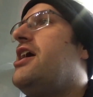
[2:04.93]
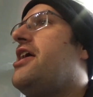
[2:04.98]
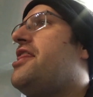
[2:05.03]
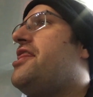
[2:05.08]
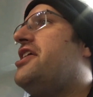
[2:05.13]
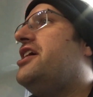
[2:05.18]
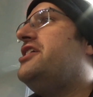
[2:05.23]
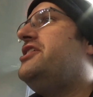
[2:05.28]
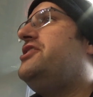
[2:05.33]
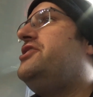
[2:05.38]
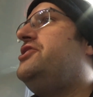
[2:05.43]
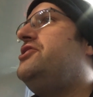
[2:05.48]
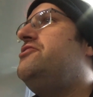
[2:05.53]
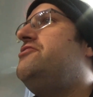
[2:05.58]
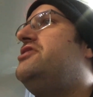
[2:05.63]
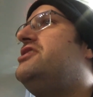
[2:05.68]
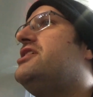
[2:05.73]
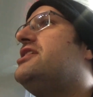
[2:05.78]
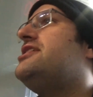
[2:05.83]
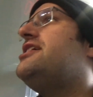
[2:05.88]
They
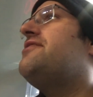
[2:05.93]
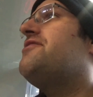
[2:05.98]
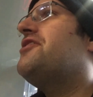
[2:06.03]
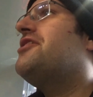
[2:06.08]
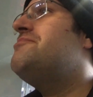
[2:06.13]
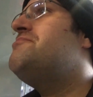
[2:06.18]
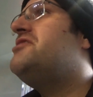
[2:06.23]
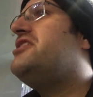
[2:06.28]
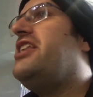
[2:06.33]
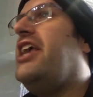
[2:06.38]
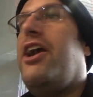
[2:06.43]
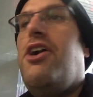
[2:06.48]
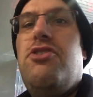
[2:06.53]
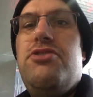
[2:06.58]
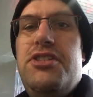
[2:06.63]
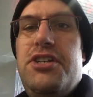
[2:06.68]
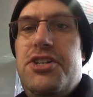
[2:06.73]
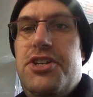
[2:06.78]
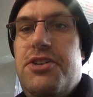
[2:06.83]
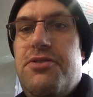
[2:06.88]
do deliver, but they
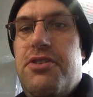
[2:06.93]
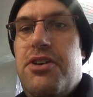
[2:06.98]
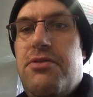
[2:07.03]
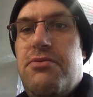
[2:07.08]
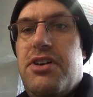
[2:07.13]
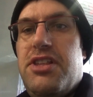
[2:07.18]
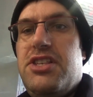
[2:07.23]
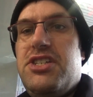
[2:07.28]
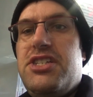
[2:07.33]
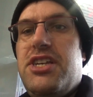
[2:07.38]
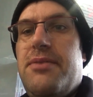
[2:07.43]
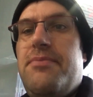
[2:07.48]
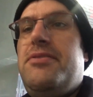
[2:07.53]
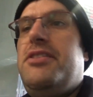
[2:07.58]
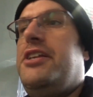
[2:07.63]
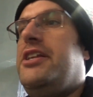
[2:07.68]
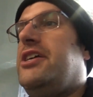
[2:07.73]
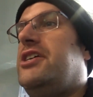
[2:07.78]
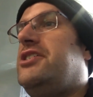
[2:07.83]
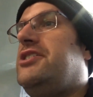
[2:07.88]
only do it with Skip
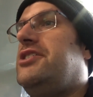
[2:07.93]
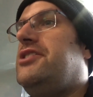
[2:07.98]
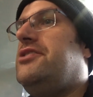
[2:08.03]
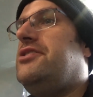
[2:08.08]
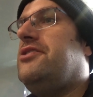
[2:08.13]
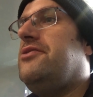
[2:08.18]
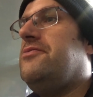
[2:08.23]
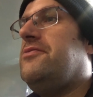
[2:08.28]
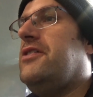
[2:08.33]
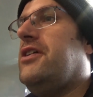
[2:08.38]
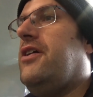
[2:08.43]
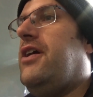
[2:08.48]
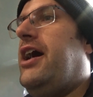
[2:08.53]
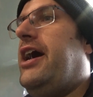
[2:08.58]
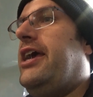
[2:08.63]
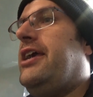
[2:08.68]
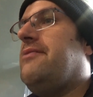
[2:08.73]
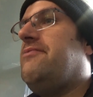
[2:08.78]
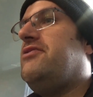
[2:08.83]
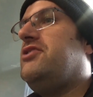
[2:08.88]
the Dishes, so
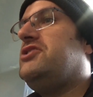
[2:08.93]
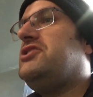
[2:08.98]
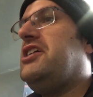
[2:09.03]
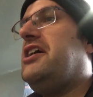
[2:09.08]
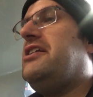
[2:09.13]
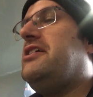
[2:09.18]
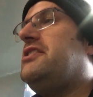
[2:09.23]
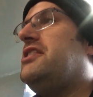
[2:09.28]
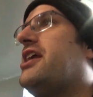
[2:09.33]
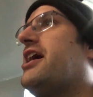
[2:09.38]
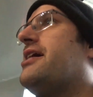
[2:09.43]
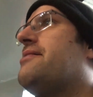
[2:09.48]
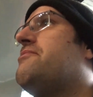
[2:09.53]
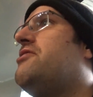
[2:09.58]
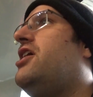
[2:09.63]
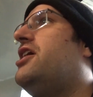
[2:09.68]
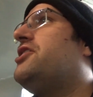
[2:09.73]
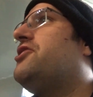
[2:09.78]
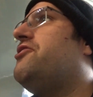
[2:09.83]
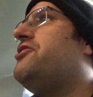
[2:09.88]
I have decided that I am
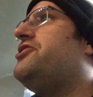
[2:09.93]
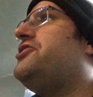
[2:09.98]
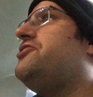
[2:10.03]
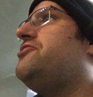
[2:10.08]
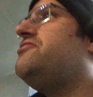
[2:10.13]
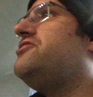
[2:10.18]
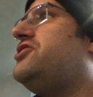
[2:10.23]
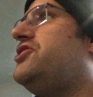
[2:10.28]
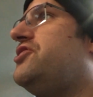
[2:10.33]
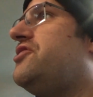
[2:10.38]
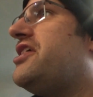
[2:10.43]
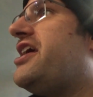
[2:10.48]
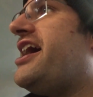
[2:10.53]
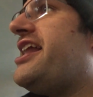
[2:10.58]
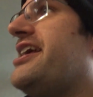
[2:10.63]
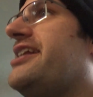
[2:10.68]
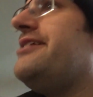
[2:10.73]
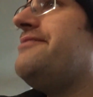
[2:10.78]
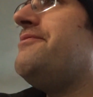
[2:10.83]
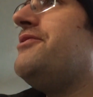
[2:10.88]
not going to do
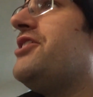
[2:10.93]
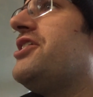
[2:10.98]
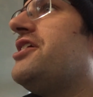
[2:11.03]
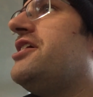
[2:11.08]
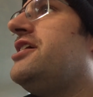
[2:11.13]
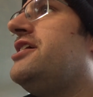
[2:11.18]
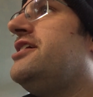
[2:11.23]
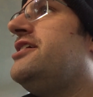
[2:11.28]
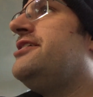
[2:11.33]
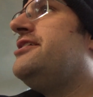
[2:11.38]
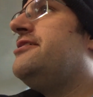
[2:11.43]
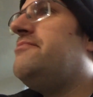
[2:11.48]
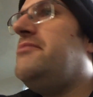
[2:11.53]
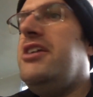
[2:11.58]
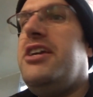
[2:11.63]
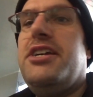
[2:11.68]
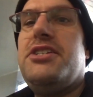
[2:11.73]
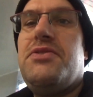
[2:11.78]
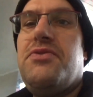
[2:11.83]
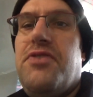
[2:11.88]
that anymore,
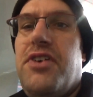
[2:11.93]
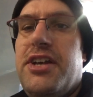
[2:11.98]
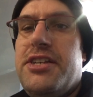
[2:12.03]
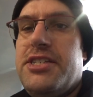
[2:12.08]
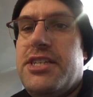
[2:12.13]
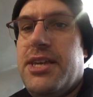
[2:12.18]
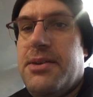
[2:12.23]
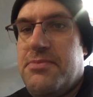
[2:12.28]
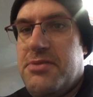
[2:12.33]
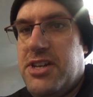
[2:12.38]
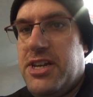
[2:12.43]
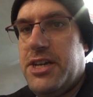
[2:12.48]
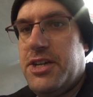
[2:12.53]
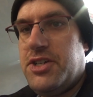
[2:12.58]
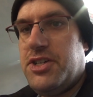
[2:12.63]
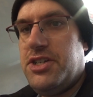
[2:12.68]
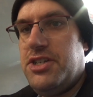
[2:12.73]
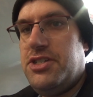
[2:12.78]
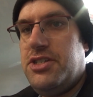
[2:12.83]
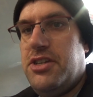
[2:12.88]
because fuck Skip the
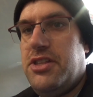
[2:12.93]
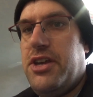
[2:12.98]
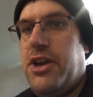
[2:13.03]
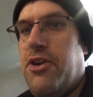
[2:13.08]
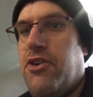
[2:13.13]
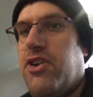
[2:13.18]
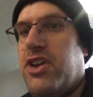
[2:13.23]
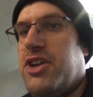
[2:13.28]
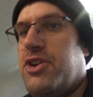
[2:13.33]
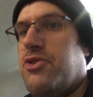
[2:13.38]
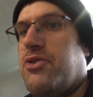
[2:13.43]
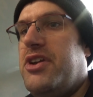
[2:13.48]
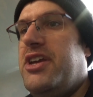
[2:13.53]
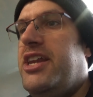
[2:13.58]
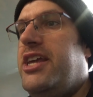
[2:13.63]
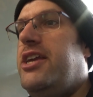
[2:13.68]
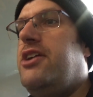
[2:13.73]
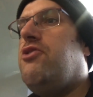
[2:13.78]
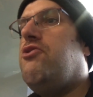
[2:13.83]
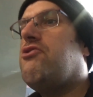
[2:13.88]
Dishes. They're a
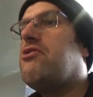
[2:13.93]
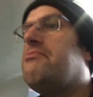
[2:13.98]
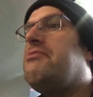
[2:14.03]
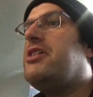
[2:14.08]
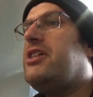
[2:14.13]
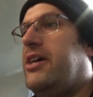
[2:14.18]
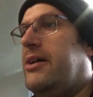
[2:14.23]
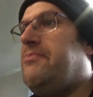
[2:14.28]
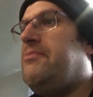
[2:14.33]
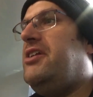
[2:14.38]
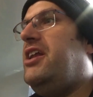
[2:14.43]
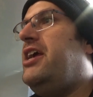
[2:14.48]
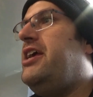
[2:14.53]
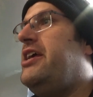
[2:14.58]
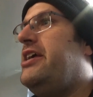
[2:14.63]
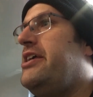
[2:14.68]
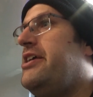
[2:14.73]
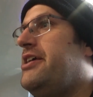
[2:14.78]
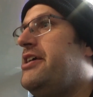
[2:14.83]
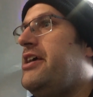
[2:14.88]
greedy, horrible company
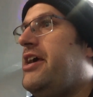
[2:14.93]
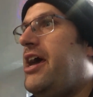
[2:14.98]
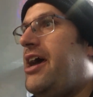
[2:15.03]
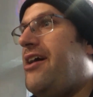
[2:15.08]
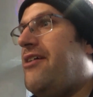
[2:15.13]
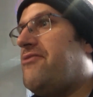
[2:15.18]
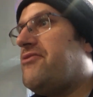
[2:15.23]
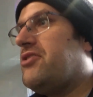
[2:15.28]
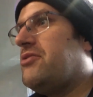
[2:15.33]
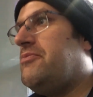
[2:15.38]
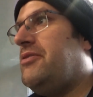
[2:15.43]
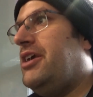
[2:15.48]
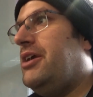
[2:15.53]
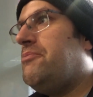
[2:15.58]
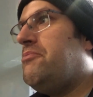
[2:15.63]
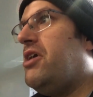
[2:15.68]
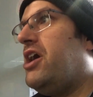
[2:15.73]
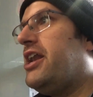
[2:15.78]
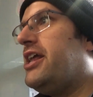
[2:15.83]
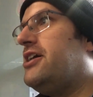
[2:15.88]
after
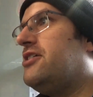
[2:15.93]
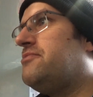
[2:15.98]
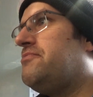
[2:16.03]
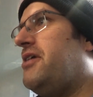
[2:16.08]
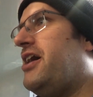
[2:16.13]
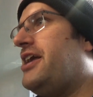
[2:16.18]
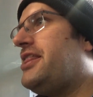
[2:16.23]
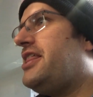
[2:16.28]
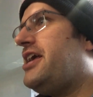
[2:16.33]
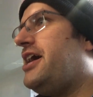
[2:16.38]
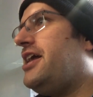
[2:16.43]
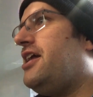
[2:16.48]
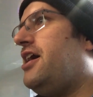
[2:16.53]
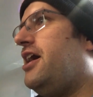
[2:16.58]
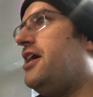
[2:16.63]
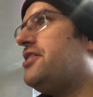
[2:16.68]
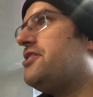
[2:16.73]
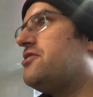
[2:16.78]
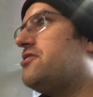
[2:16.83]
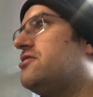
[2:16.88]
being bought out by that
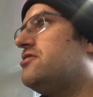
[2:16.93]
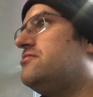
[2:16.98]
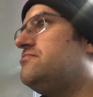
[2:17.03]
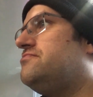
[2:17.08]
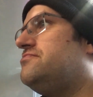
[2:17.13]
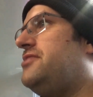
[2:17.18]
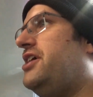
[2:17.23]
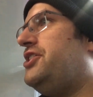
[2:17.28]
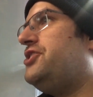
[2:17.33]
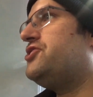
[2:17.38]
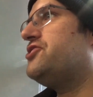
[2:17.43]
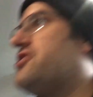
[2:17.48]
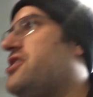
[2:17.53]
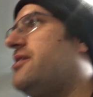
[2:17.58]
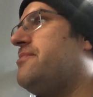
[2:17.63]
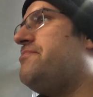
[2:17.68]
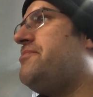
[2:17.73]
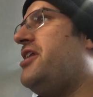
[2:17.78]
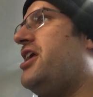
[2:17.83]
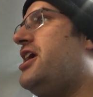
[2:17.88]
other major
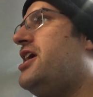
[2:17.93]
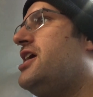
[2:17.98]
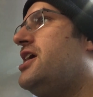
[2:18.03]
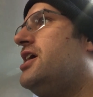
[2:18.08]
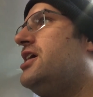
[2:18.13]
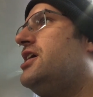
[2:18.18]
company.